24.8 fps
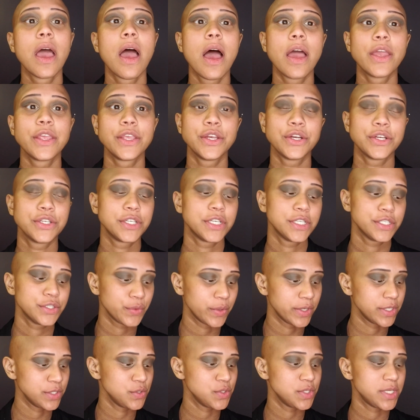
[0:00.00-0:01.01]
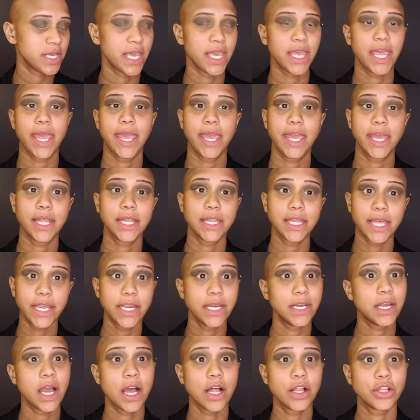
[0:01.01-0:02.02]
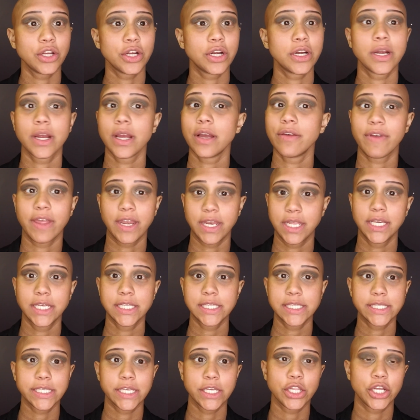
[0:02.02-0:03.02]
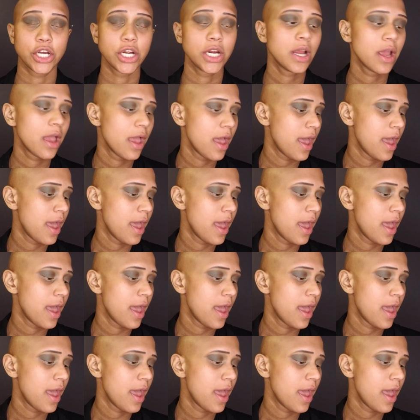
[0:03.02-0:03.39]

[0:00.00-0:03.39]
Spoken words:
you're just going to take a light color of any concealer